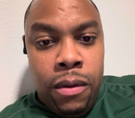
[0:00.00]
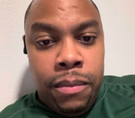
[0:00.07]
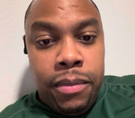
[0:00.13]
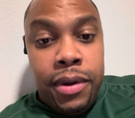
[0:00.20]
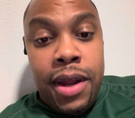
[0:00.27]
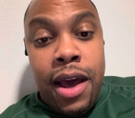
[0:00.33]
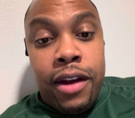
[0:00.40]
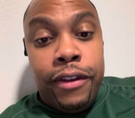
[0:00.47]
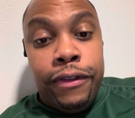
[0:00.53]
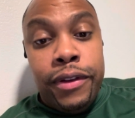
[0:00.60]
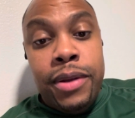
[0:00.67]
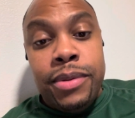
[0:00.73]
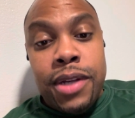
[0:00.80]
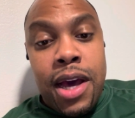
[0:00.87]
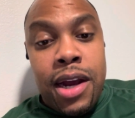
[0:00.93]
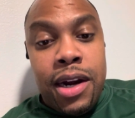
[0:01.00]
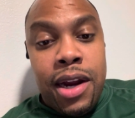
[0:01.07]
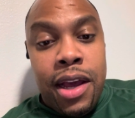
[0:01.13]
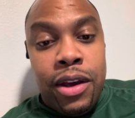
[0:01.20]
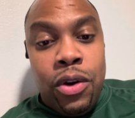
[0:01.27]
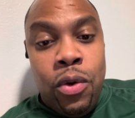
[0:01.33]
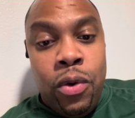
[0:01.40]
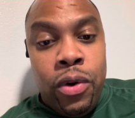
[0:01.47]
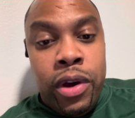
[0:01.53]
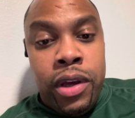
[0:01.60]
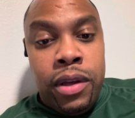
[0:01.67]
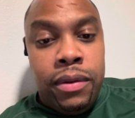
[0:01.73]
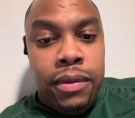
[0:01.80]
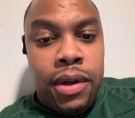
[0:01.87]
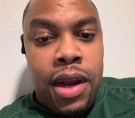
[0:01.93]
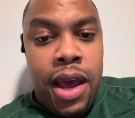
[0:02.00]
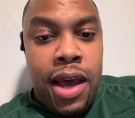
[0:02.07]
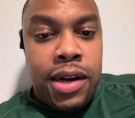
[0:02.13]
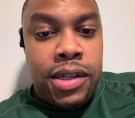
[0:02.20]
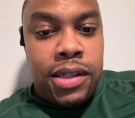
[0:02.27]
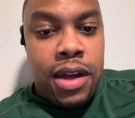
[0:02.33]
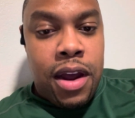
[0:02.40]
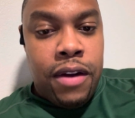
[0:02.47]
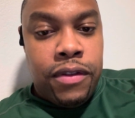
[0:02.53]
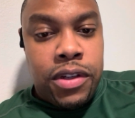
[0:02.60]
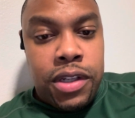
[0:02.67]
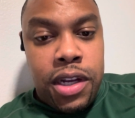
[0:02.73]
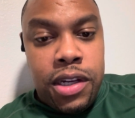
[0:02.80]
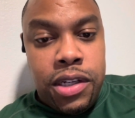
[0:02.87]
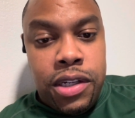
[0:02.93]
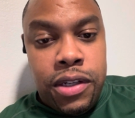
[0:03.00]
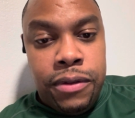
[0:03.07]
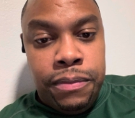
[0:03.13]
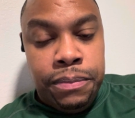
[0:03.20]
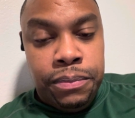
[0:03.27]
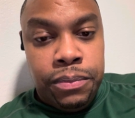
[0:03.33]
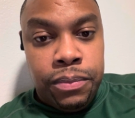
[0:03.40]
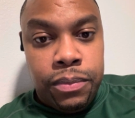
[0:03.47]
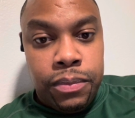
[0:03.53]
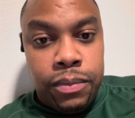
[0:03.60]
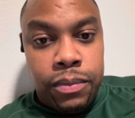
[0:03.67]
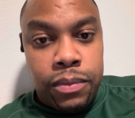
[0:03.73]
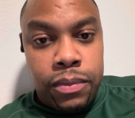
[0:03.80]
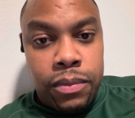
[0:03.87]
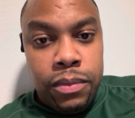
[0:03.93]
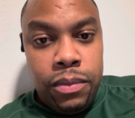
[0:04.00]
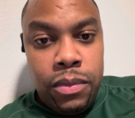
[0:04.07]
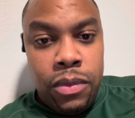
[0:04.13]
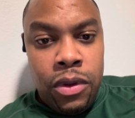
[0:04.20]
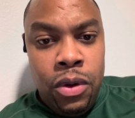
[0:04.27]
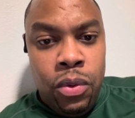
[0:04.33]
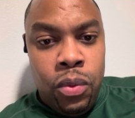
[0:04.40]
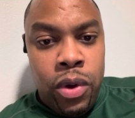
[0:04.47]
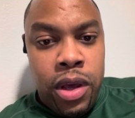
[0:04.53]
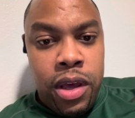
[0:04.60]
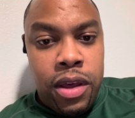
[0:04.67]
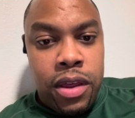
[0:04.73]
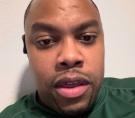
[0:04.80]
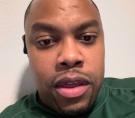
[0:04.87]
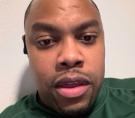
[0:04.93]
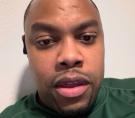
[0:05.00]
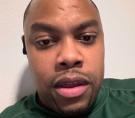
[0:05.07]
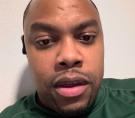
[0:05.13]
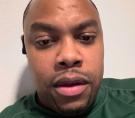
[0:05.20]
Now the flip side of that coin, and I had this conversation with